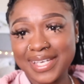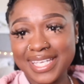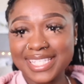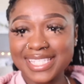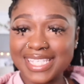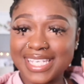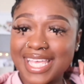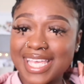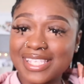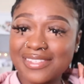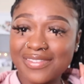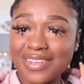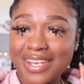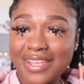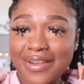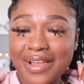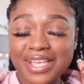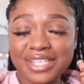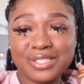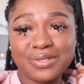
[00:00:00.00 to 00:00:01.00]
In today's
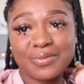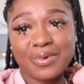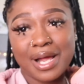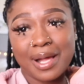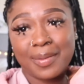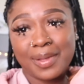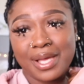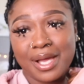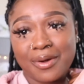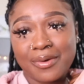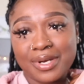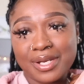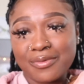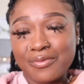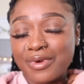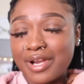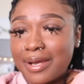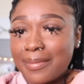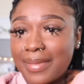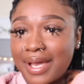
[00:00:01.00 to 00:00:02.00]
video, as you probably already
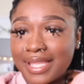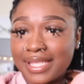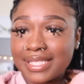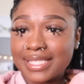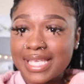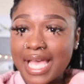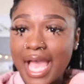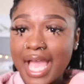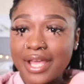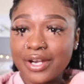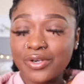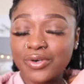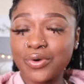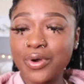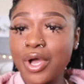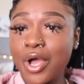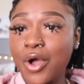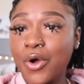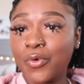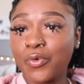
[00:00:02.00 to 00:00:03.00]
read by the title,
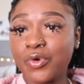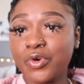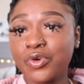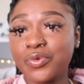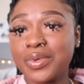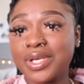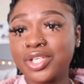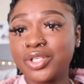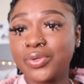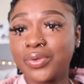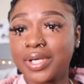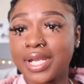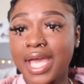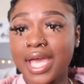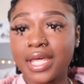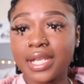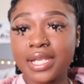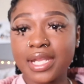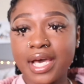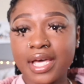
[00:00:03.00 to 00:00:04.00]
we'll be doing
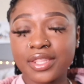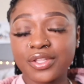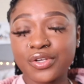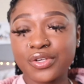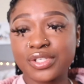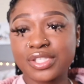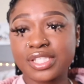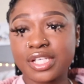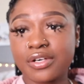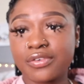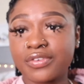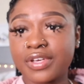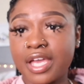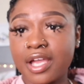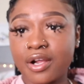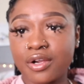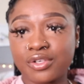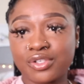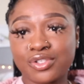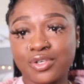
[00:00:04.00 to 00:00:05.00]
another
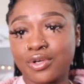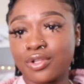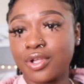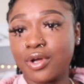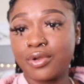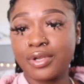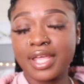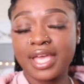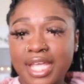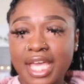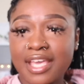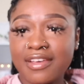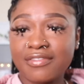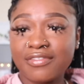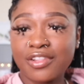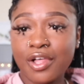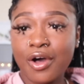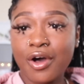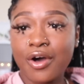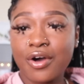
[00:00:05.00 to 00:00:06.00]
self-care solo date
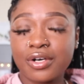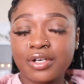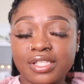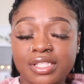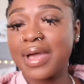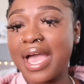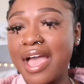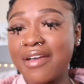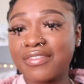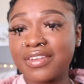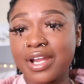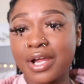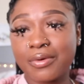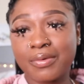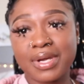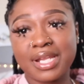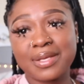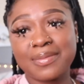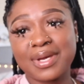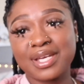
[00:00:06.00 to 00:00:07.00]
vlog. If you haven't
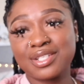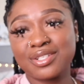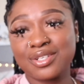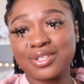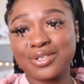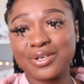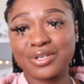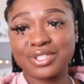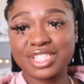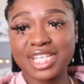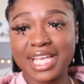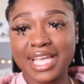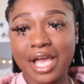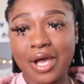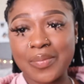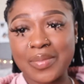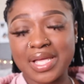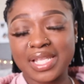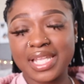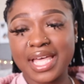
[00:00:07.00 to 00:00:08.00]
already, make sure you go check
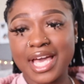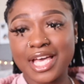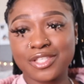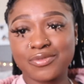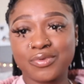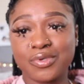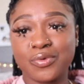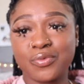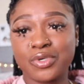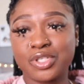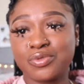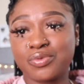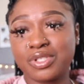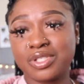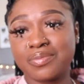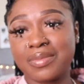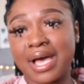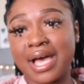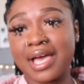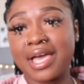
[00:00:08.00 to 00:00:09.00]
out my last one, which
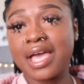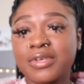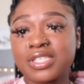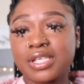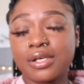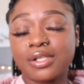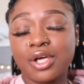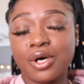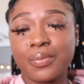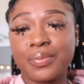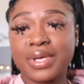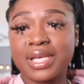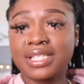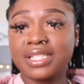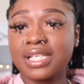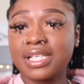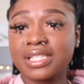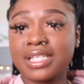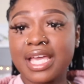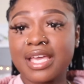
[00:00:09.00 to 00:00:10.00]
was my solo
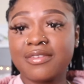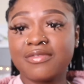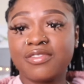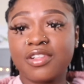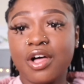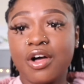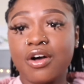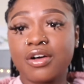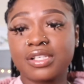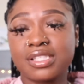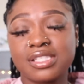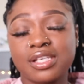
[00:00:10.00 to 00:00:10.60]
picnic date vlog.